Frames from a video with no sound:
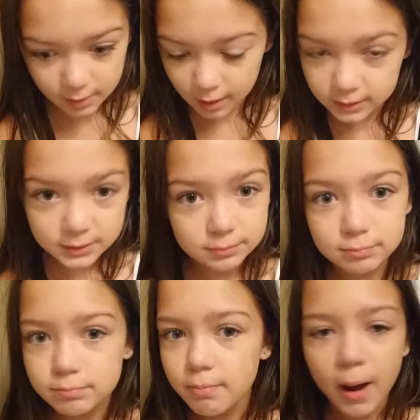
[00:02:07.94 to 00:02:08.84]
Because
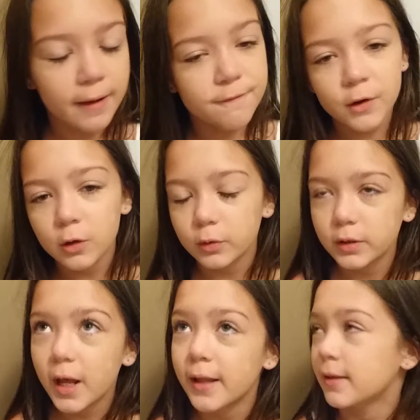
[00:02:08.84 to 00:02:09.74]
my
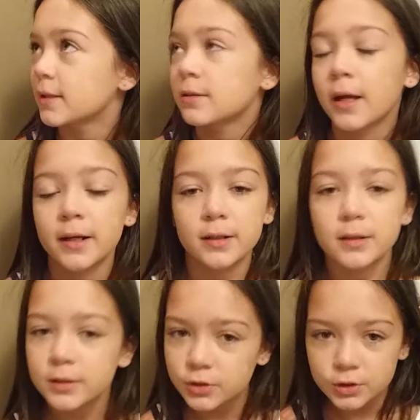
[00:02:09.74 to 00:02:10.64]
phone and this
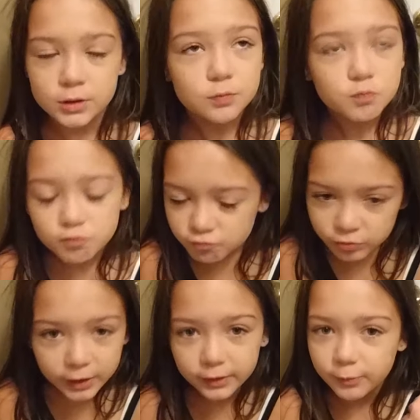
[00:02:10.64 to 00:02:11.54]
lighting is just
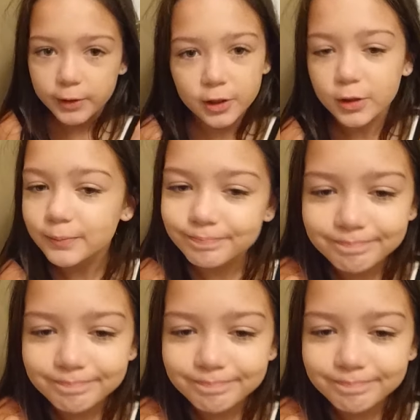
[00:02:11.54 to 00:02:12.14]
really weird.